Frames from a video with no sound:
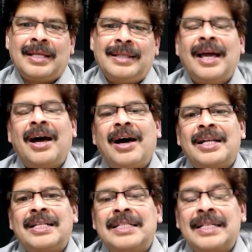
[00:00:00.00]
They
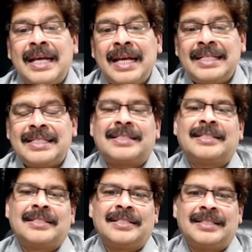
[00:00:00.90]
are
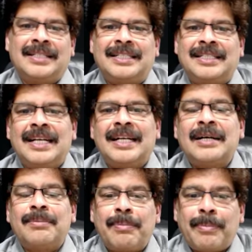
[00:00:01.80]
stages that
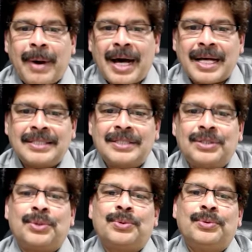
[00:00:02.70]
children pass
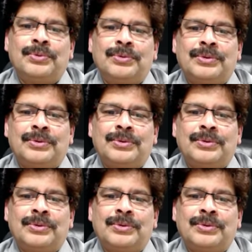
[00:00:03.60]
through,